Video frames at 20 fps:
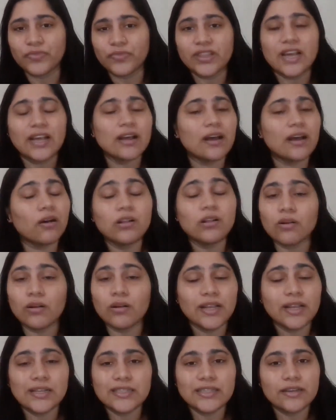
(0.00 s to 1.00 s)
That
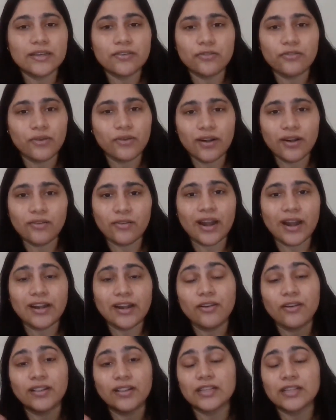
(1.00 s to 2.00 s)
all that's in trend
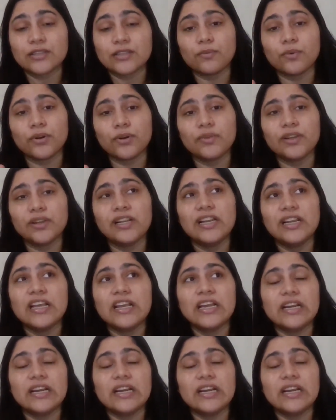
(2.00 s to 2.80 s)
right now, and that's what will